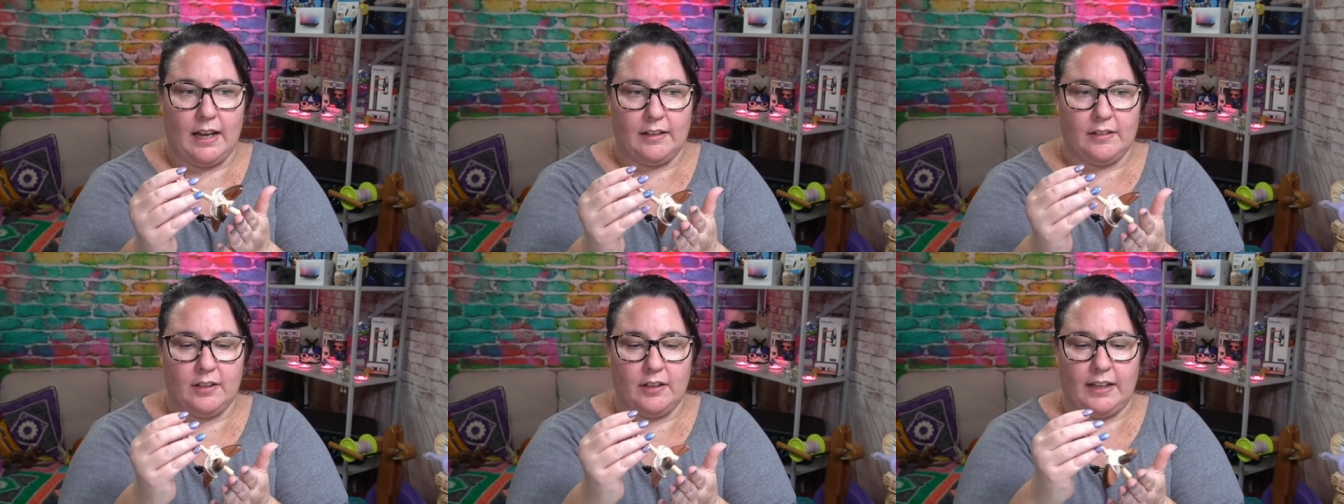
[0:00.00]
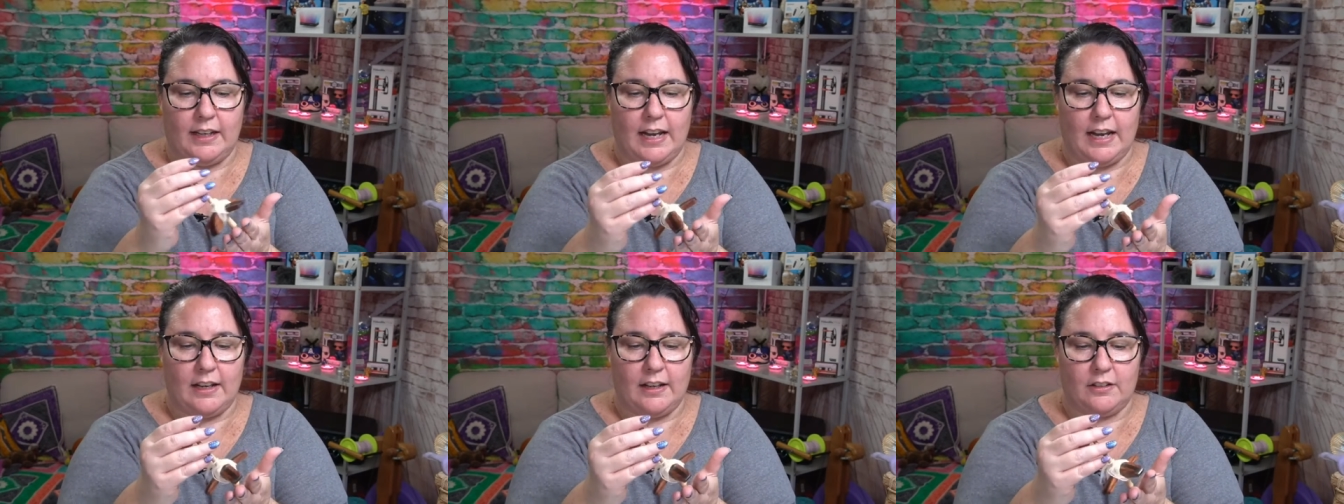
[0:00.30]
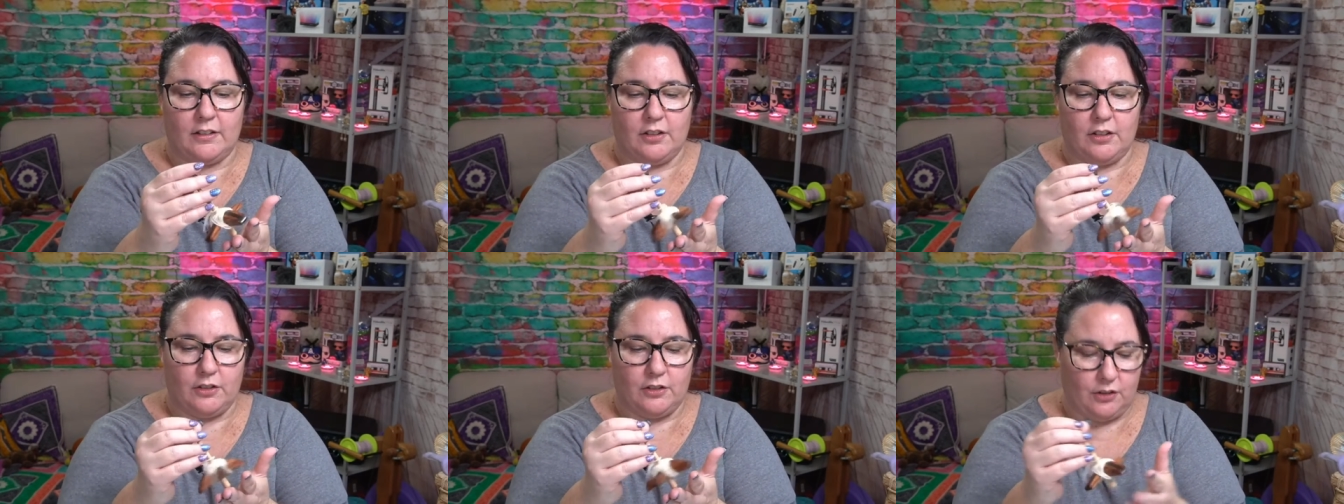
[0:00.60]
to get
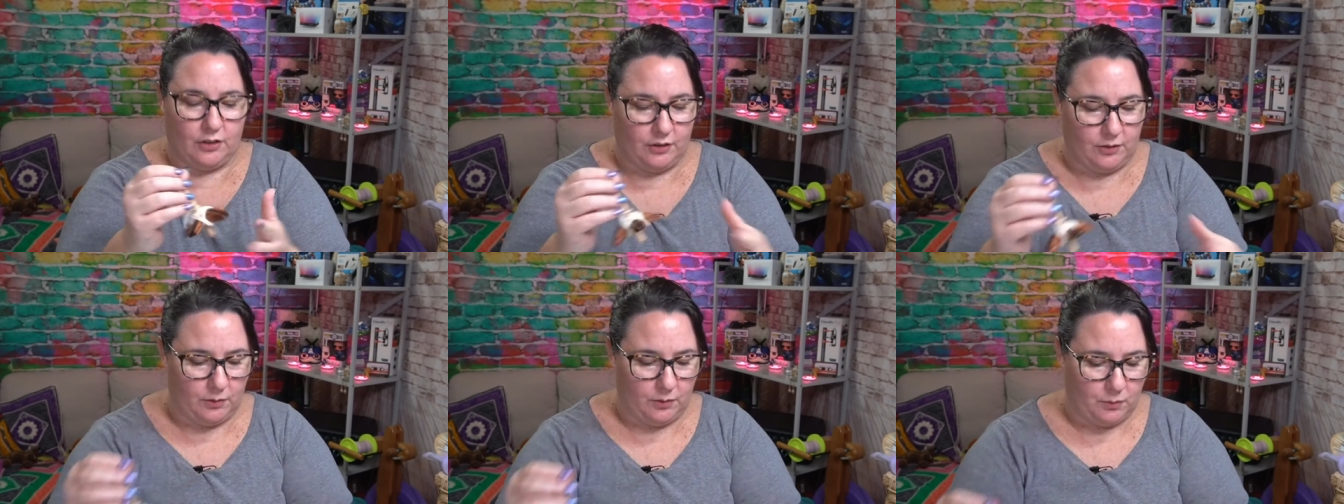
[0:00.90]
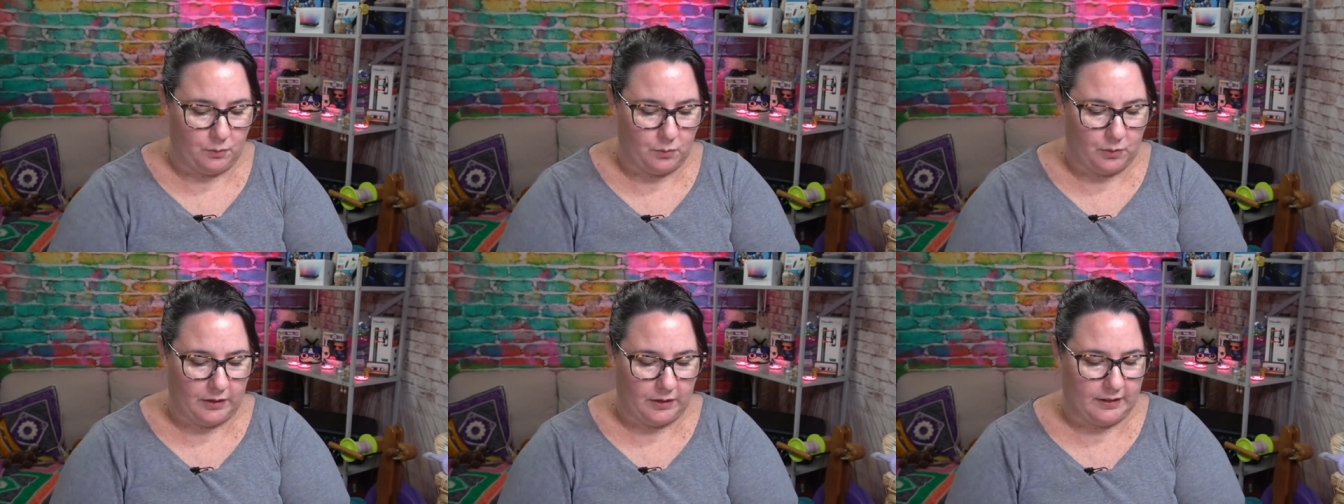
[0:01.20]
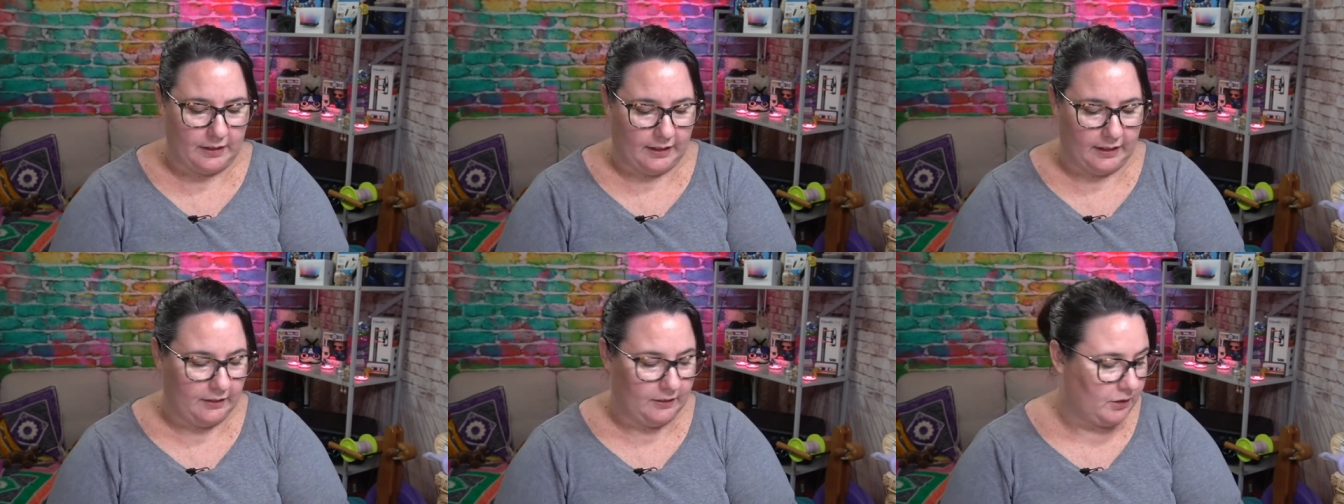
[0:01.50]
it to do what
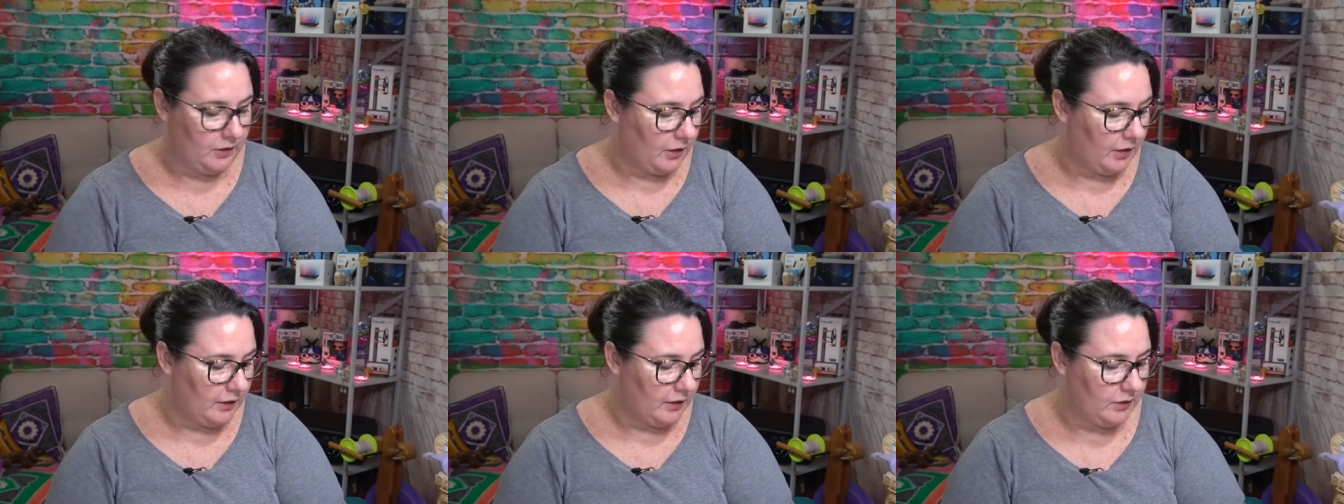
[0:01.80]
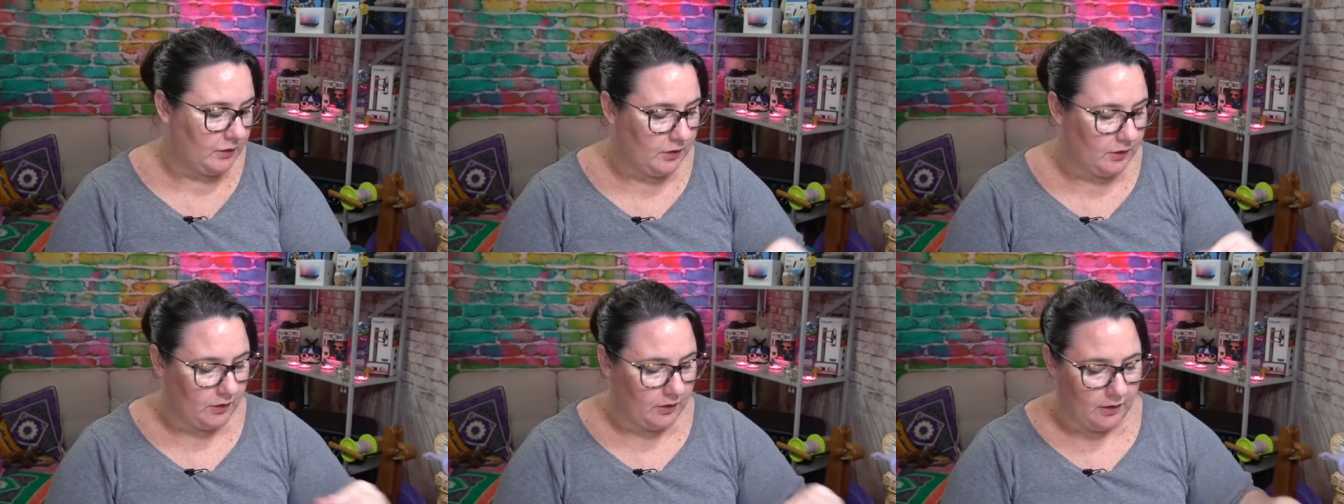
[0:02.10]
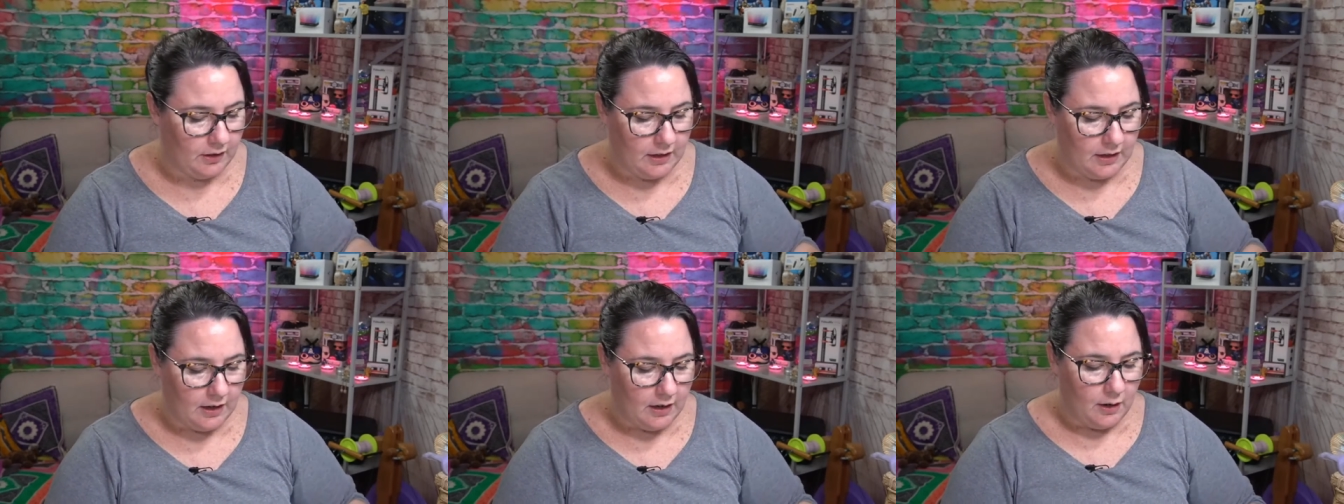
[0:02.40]
these guys do,